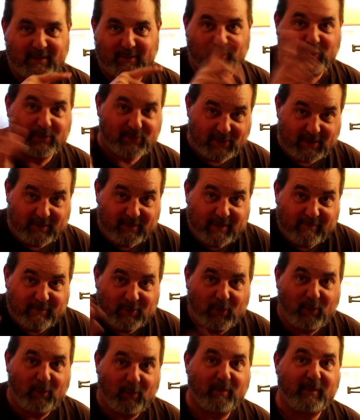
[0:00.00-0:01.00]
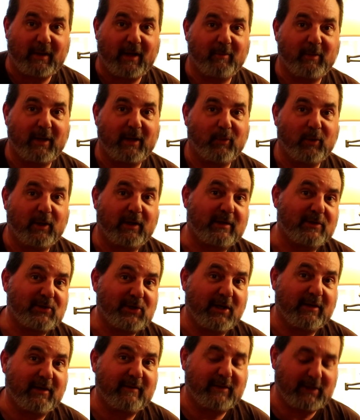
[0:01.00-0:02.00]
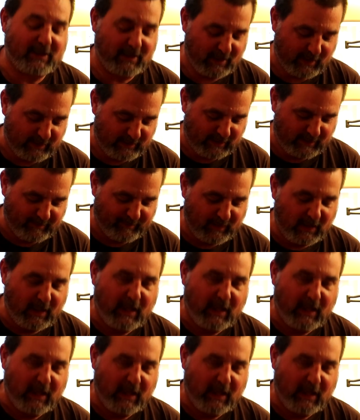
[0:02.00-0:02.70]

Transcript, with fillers: we'll see, you never know, that might work. It's kind of a neat idea.